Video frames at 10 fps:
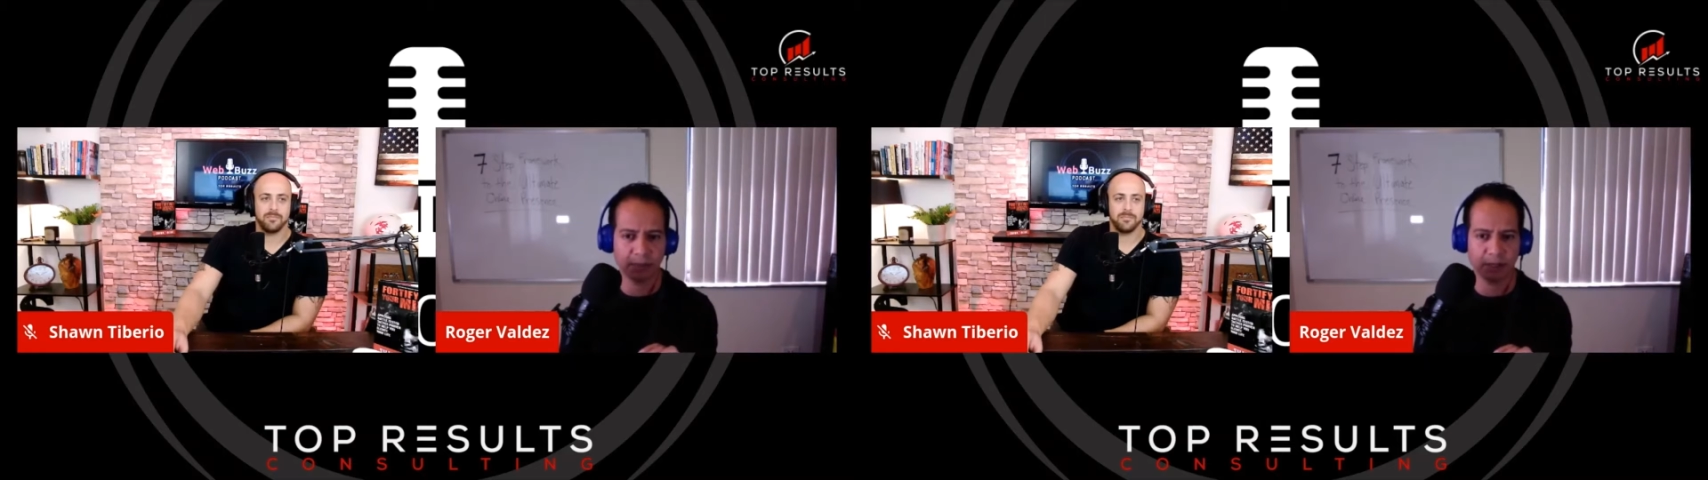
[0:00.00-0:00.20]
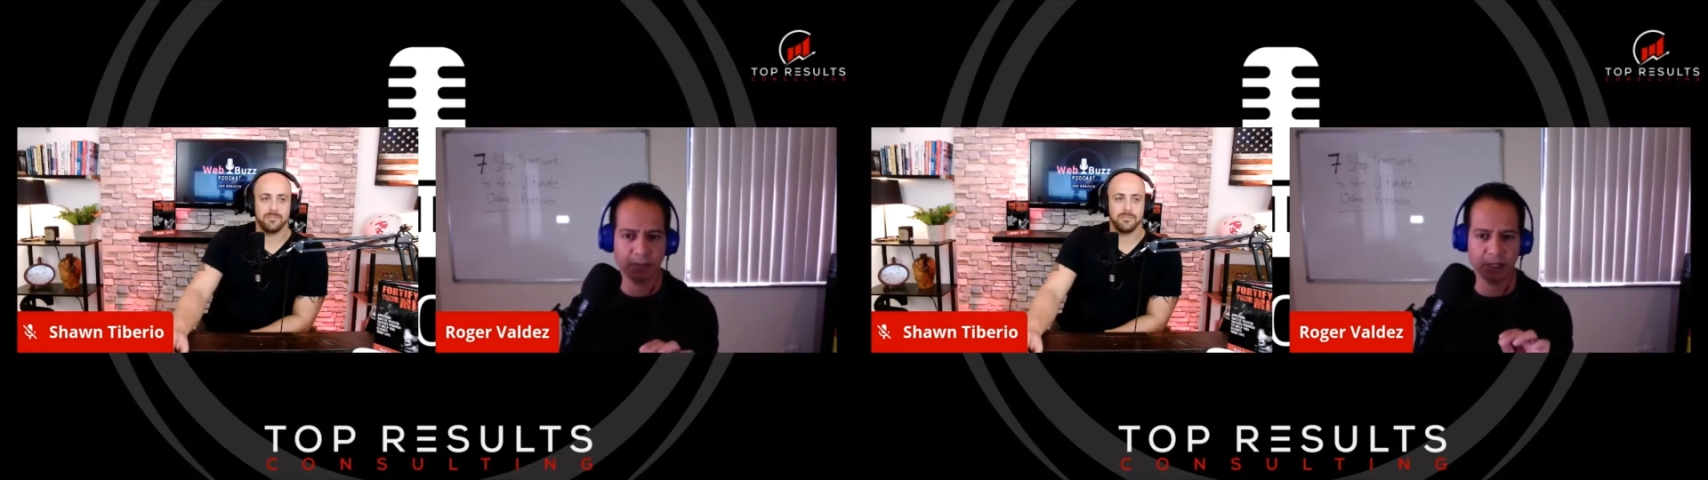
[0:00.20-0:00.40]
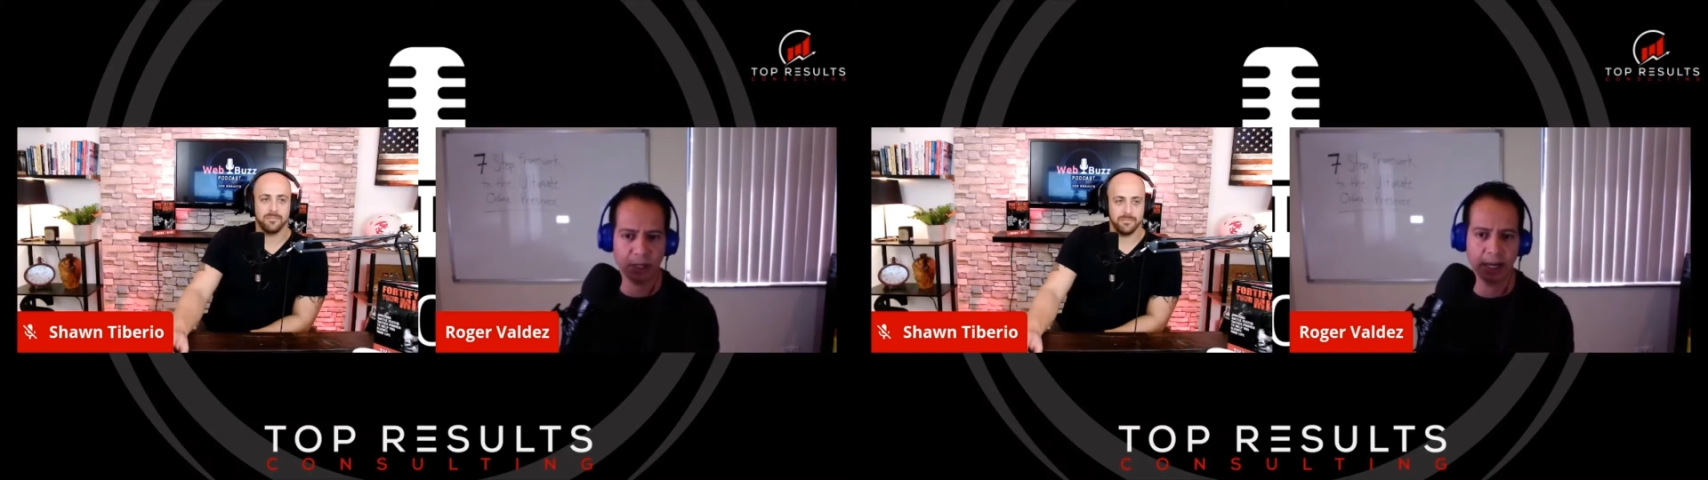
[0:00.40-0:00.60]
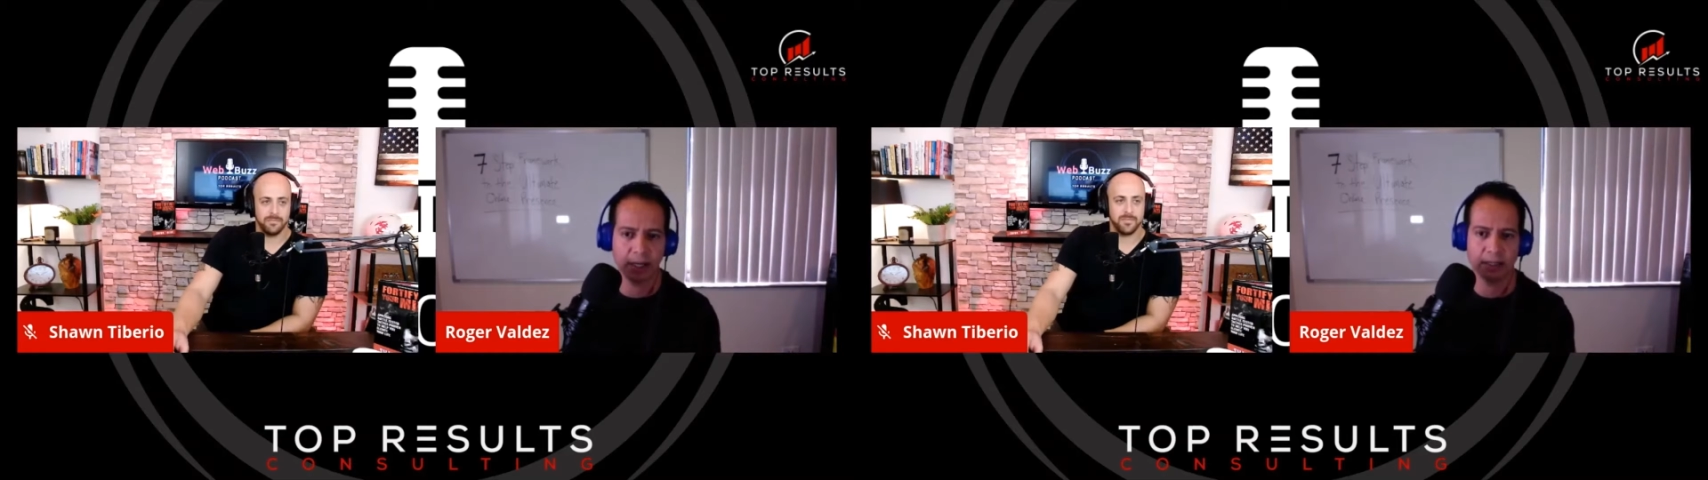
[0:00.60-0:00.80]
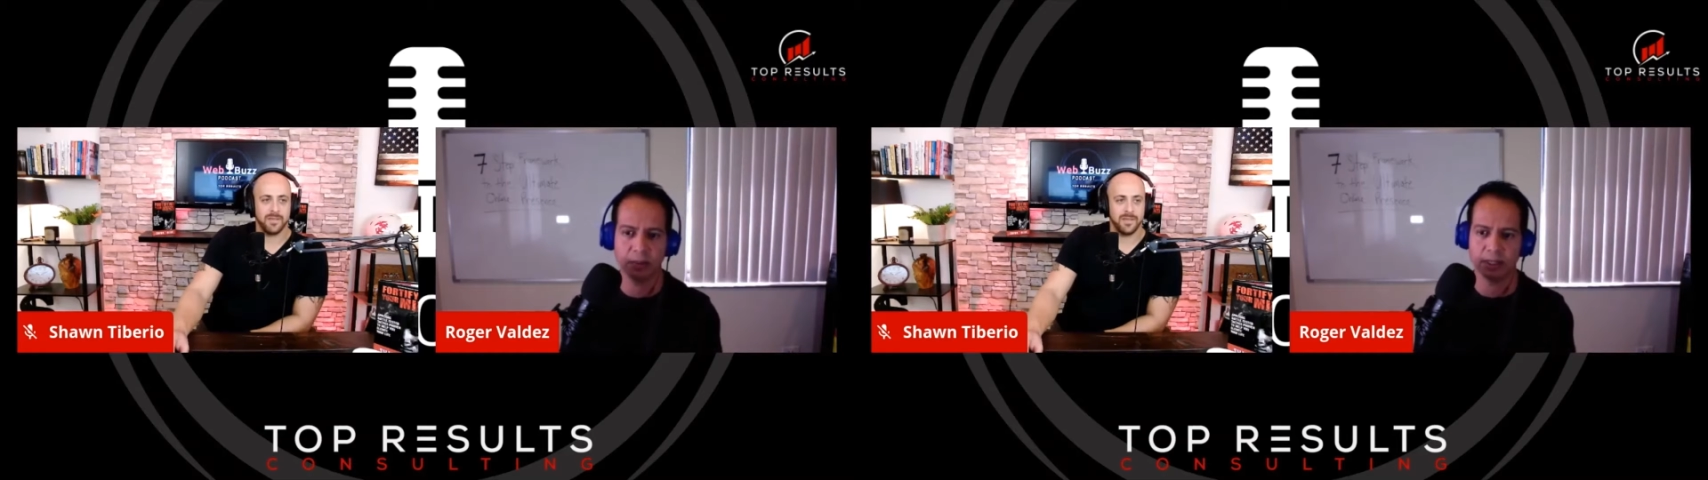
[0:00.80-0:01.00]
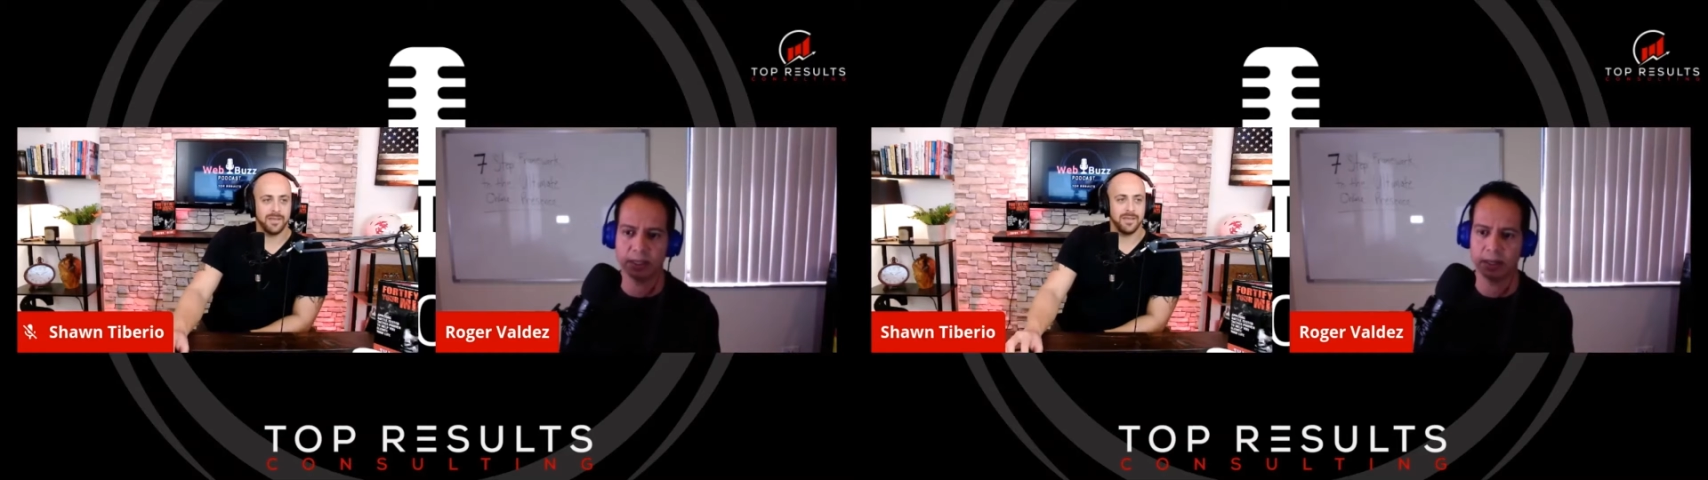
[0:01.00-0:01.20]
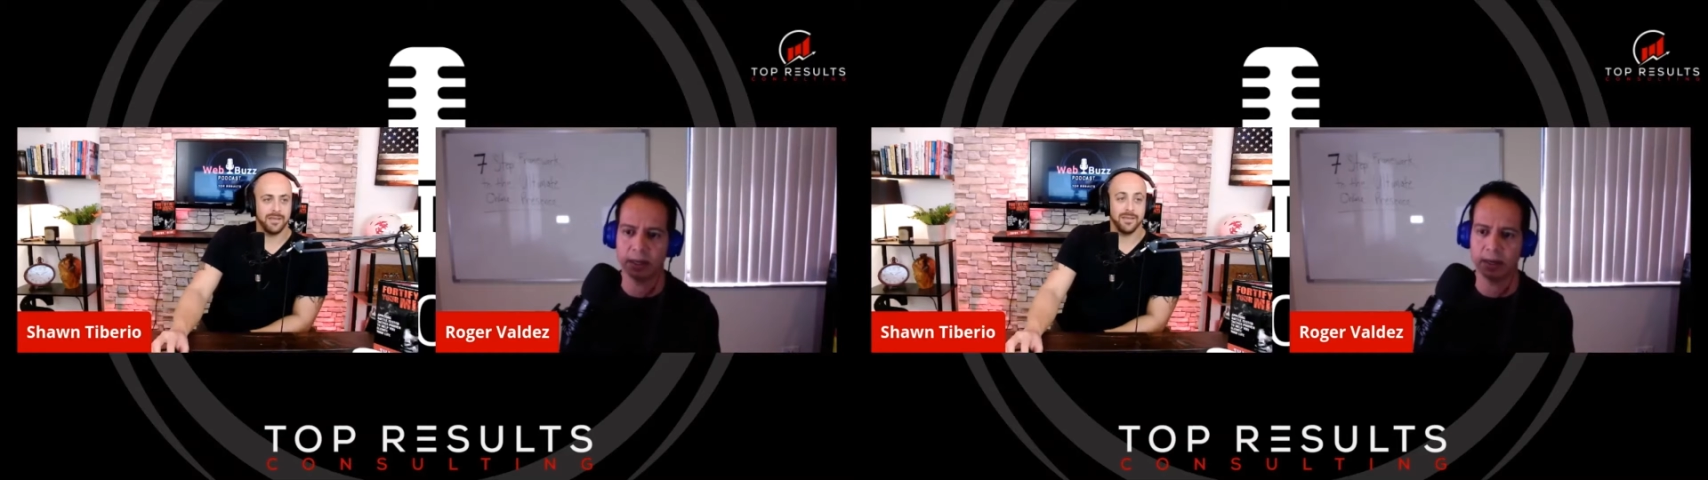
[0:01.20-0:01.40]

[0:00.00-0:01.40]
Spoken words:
up in your head that we can